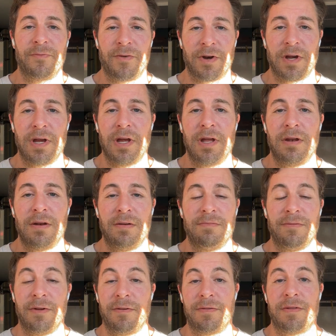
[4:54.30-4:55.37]
forget
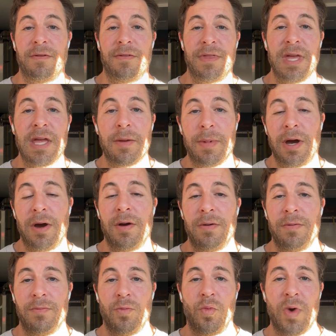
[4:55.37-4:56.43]
think about
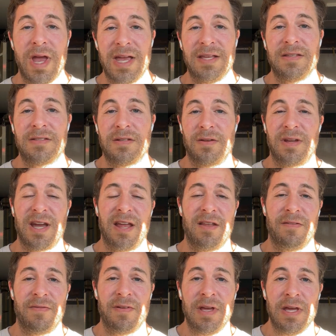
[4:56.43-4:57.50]
ways to
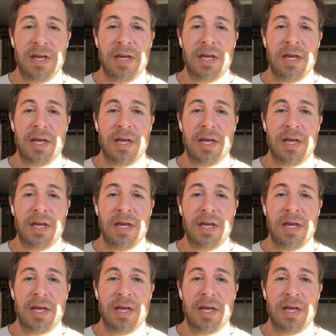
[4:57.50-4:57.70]
kind of